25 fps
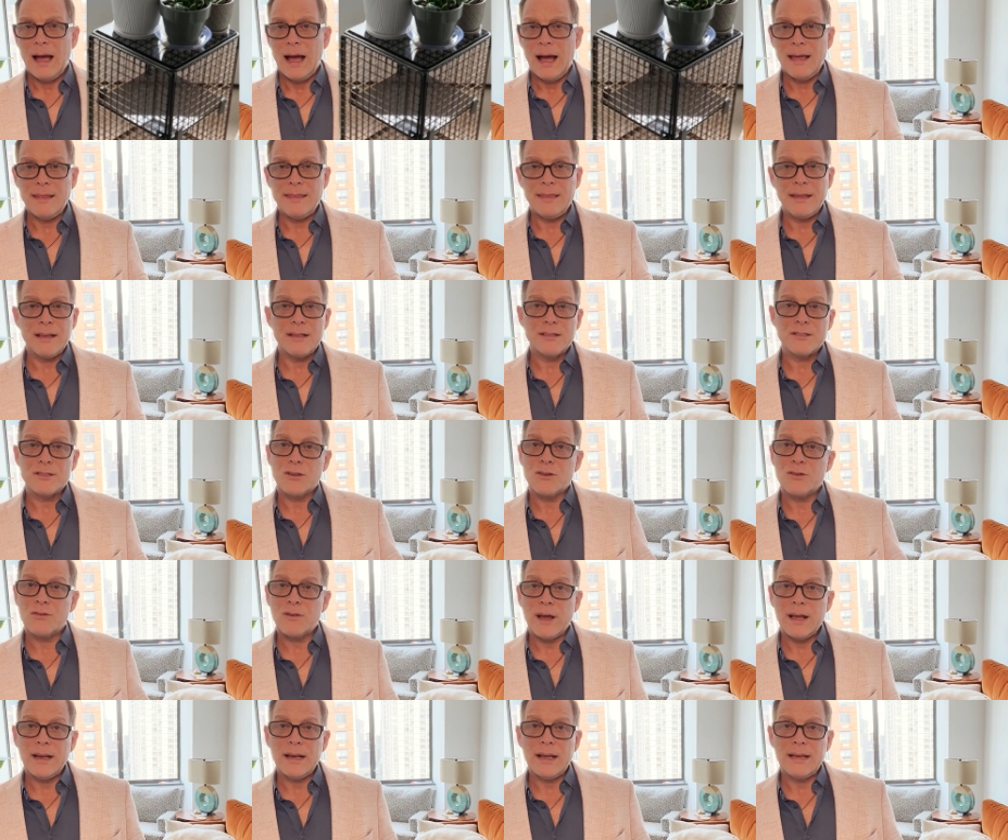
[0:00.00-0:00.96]
I think it's a
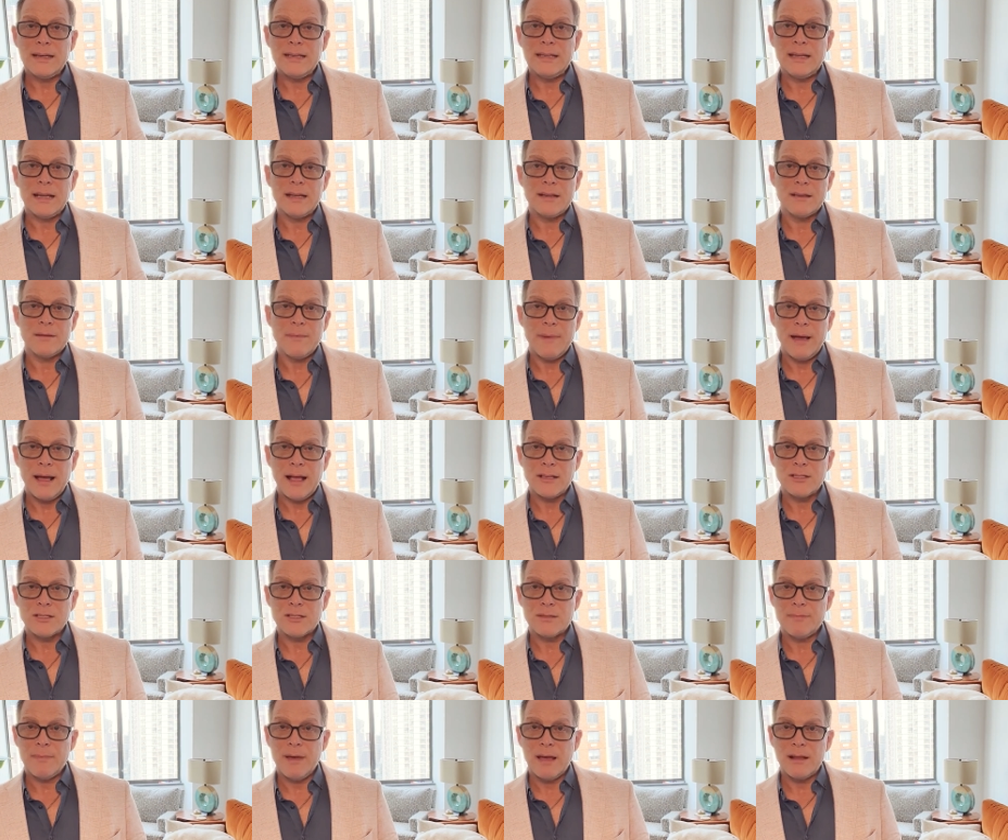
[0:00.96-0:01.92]
great idea to
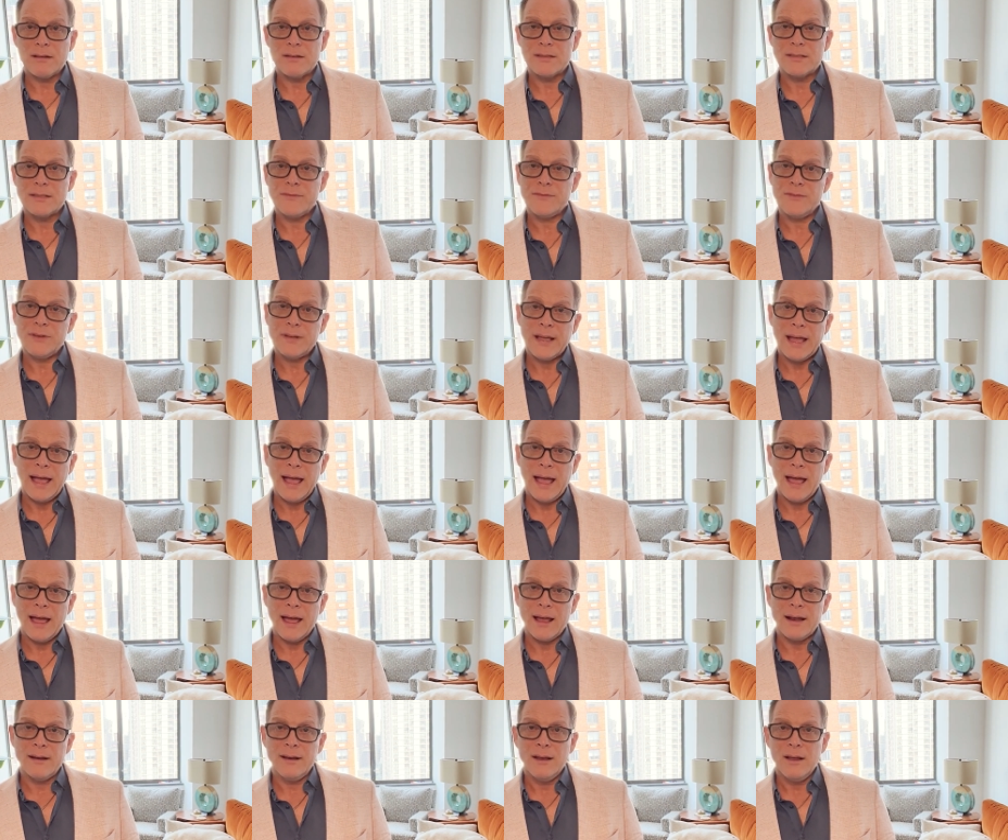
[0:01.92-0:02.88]
match metals if you
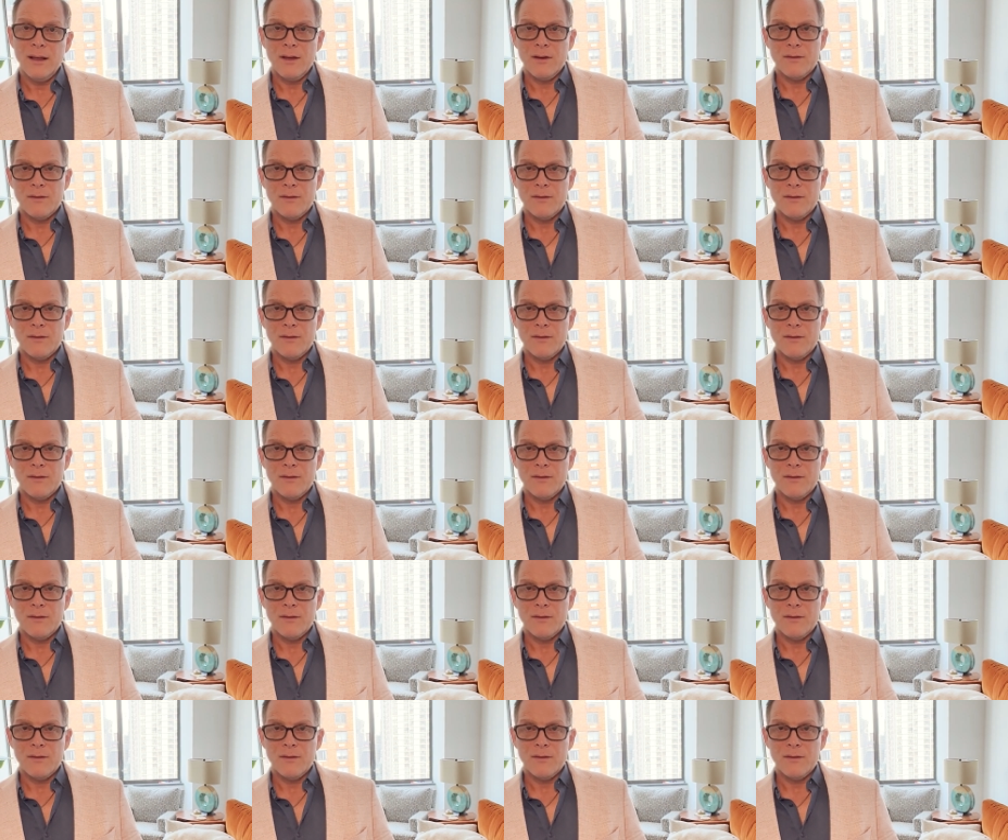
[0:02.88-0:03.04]
can